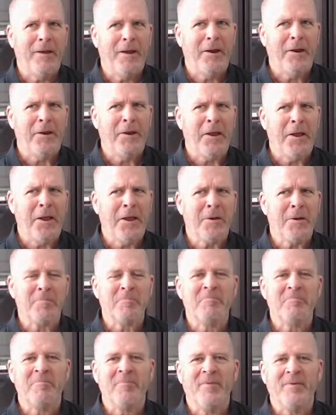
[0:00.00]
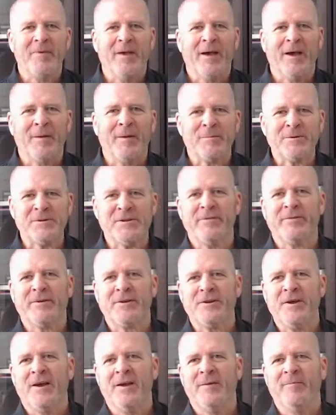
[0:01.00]
8 a.m.
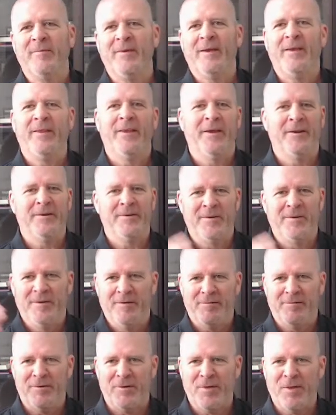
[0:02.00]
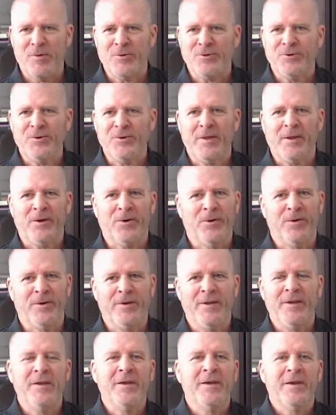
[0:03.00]
Pacific Time. And then for those of you that
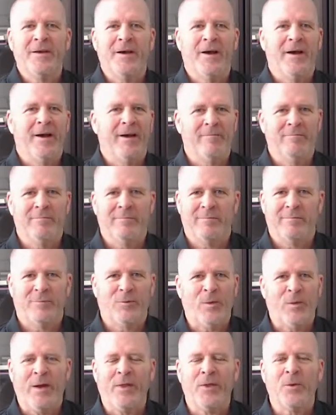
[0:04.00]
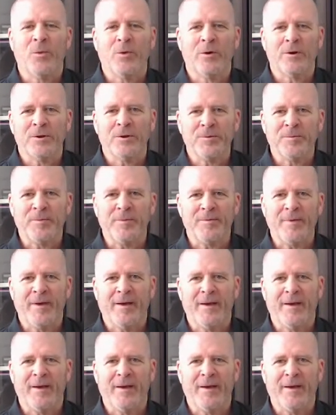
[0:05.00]
are around the world,